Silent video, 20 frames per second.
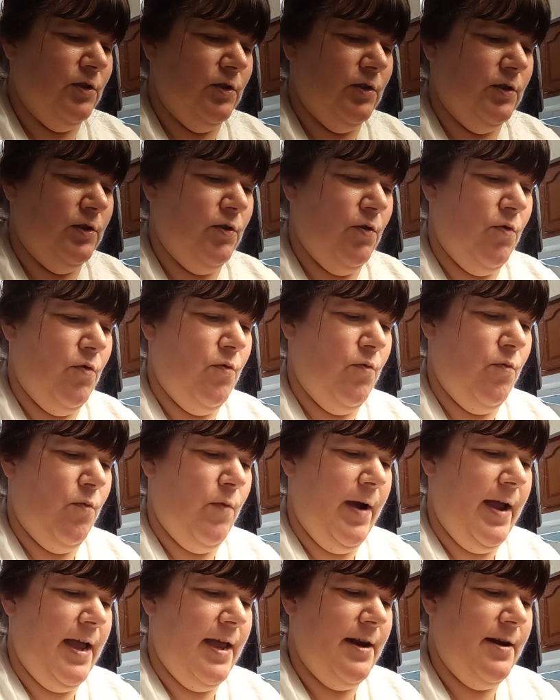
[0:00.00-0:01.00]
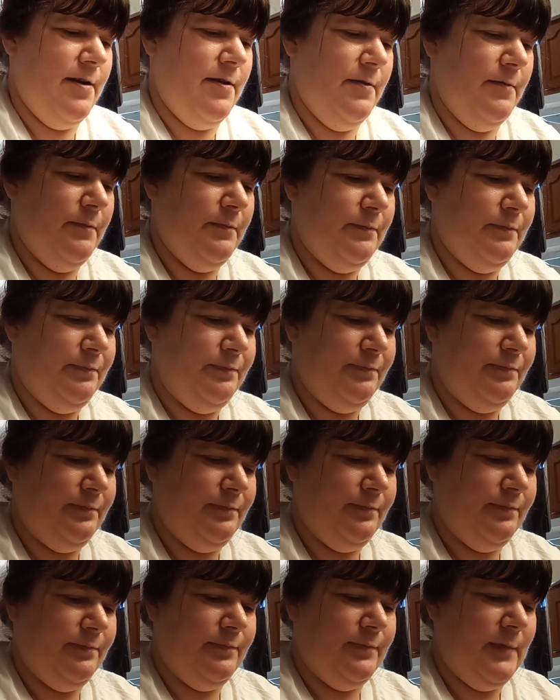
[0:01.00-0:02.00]
So when
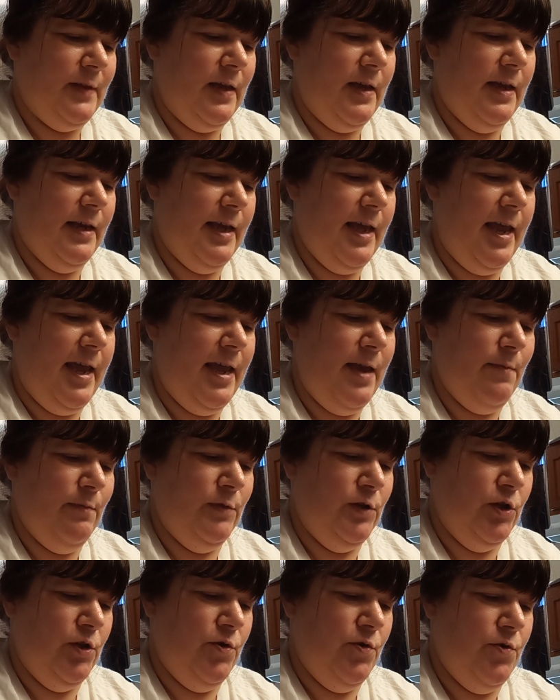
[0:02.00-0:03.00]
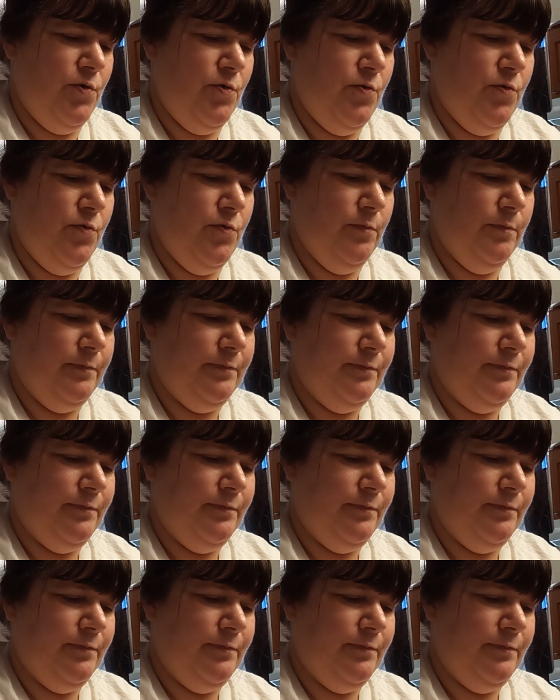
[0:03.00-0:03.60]
it came to